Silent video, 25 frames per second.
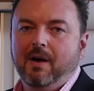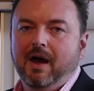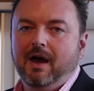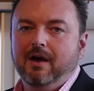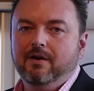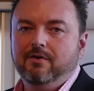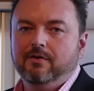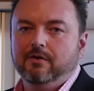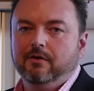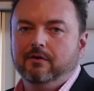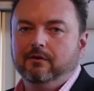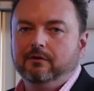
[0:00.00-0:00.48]

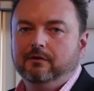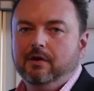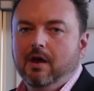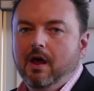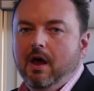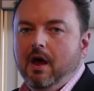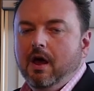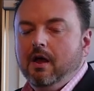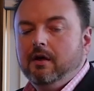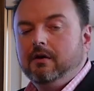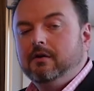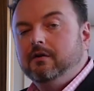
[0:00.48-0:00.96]
pages,
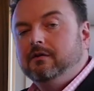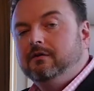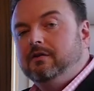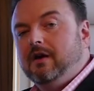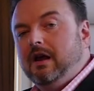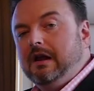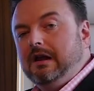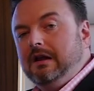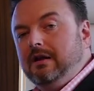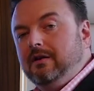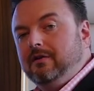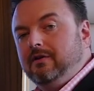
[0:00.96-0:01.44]

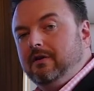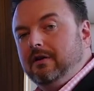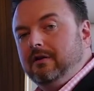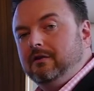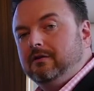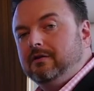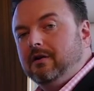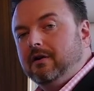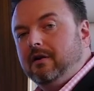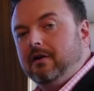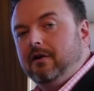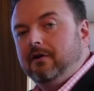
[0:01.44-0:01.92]
containing the
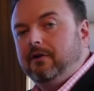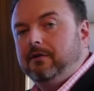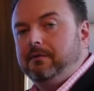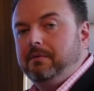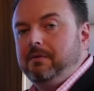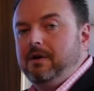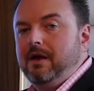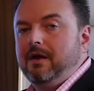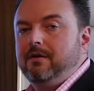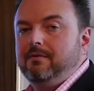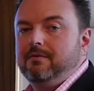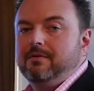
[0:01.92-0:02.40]
entire
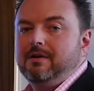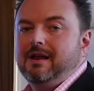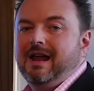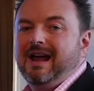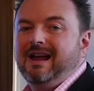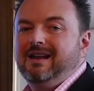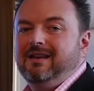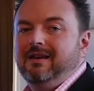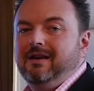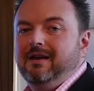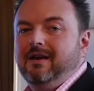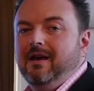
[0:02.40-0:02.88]

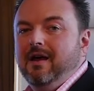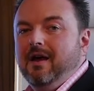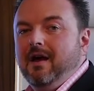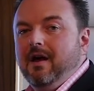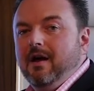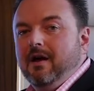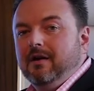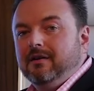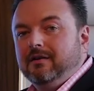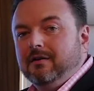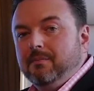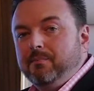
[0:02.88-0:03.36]
380
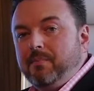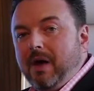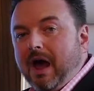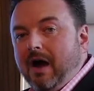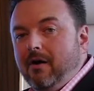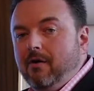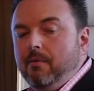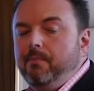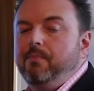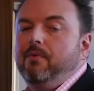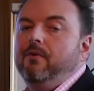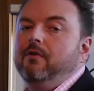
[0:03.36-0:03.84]

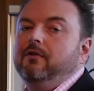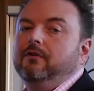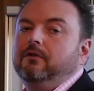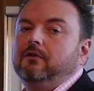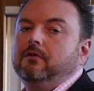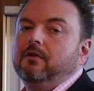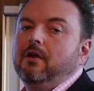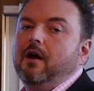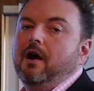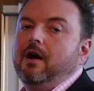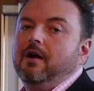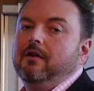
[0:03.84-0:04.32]
PowerPoint
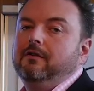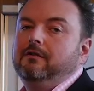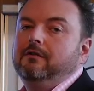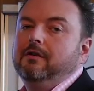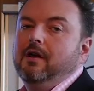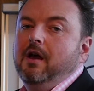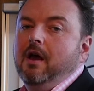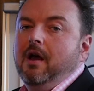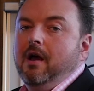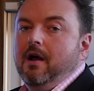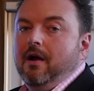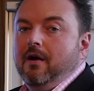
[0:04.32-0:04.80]
slides
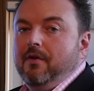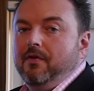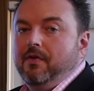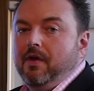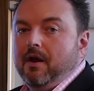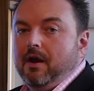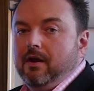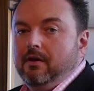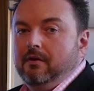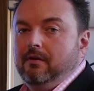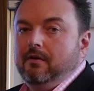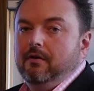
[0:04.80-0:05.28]

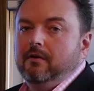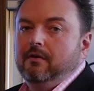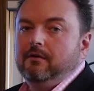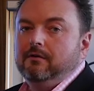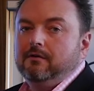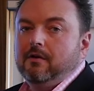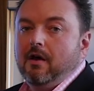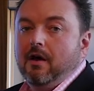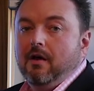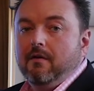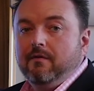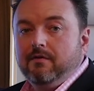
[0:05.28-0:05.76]
that I
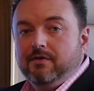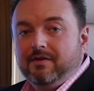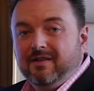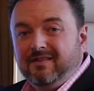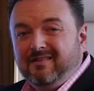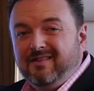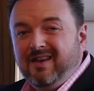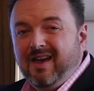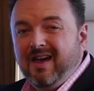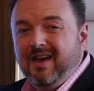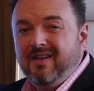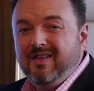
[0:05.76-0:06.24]
use over the
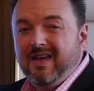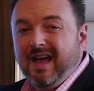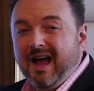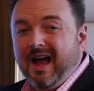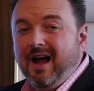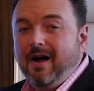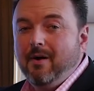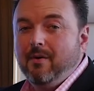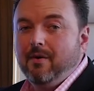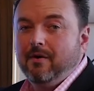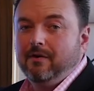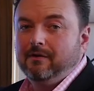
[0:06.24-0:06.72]
10
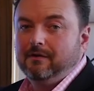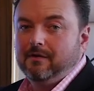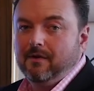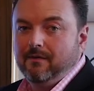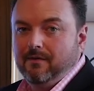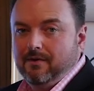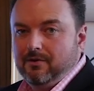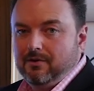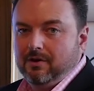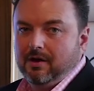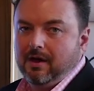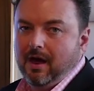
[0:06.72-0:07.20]
hours
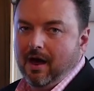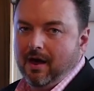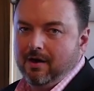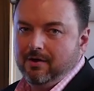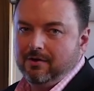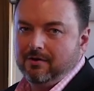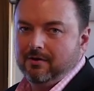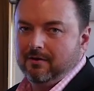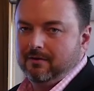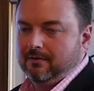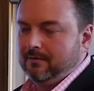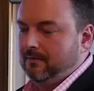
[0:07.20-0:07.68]
of
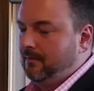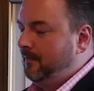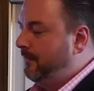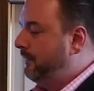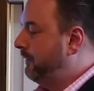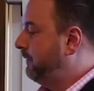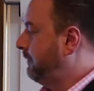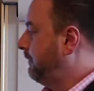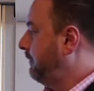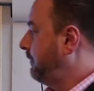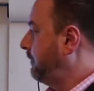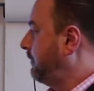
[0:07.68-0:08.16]
education.
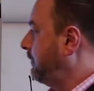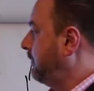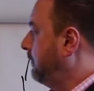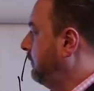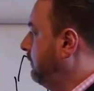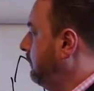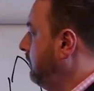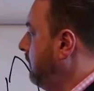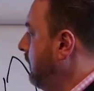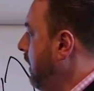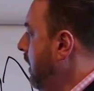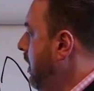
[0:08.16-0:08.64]

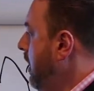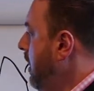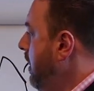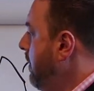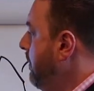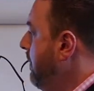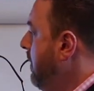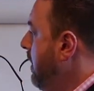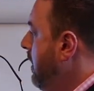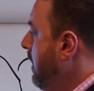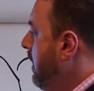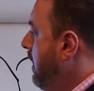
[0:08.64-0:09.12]

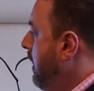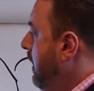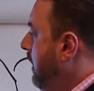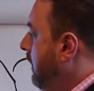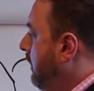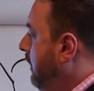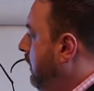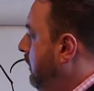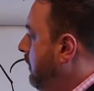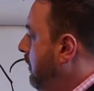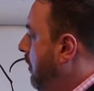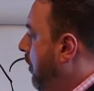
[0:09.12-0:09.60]

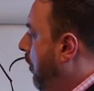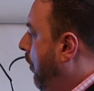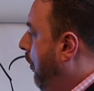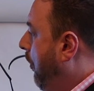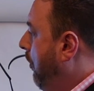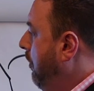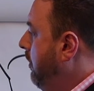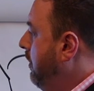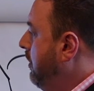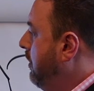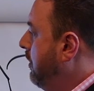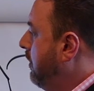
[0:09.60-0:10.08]
You know,
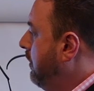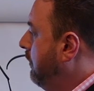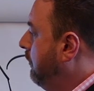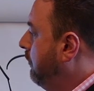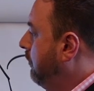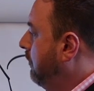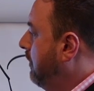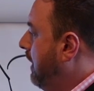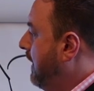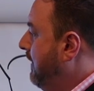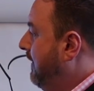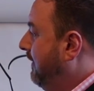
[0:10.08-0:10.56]
all you got to
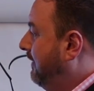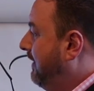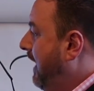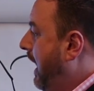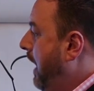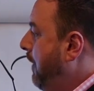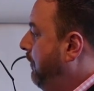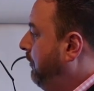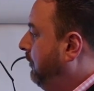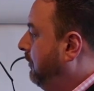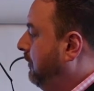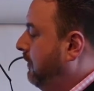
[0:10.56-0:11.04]
do, and it's
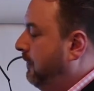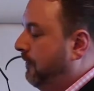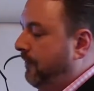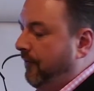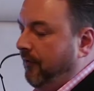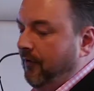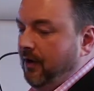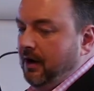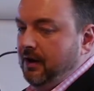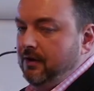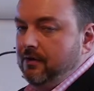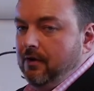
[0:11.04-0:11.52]
absolutely
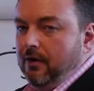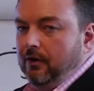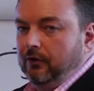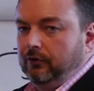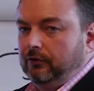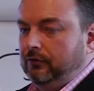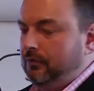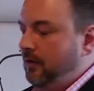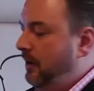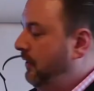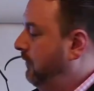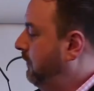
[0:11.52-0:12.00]
free, no
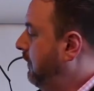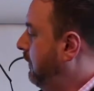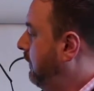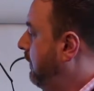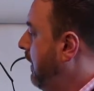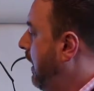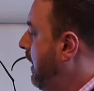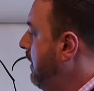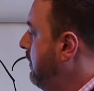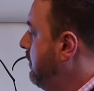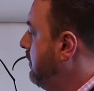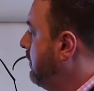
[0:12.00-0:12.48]
strings
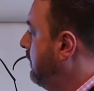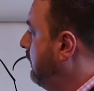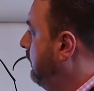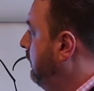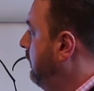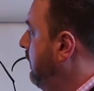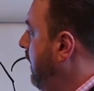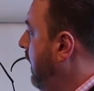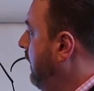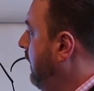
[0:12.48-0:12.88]
attached, to